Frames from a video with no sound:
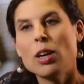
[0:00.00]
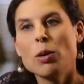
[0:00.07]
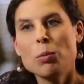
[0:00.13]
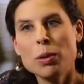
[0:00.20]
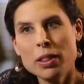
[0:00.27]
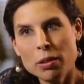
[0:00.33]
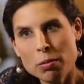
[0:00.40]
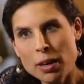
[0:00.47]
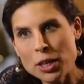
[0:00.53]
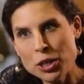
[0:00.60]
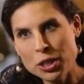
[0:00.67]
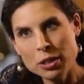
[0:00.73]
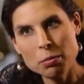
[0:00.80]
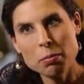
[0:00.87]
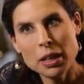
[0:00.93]
with the
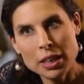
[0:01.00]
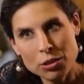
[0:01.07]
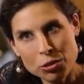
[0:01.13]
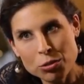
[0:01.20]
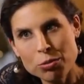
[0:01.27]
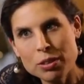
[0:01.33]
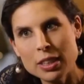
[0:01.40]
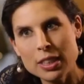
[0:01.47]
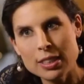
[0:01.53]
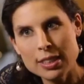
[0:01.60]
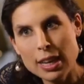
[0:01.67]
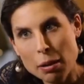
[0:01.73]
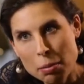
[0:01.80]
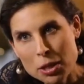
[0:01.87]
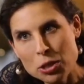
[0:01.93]
Russian military
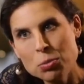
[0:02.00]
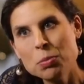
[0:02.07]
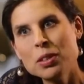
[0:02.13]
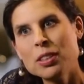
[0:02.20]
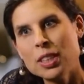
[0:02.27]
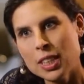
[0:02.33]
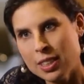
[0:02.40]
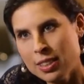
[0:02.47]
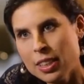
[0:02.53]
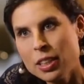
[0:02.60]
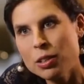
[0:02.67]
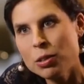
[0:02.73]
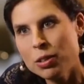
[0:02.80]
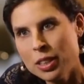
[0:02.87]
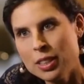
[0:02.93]
establishment and
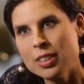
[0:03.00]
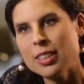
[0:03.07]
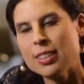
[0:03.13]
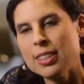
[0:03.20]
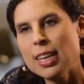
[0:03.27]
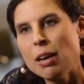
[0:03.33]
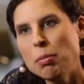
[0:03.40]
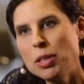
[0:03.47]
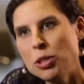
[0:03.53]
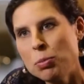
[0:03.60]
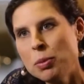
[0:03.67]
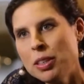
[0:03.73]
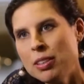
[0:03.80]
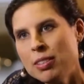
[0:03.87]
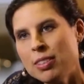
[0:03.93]
security
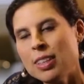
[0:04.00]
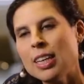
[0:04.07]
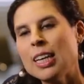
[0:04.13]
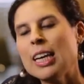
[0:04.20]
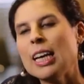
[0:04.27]
establishment,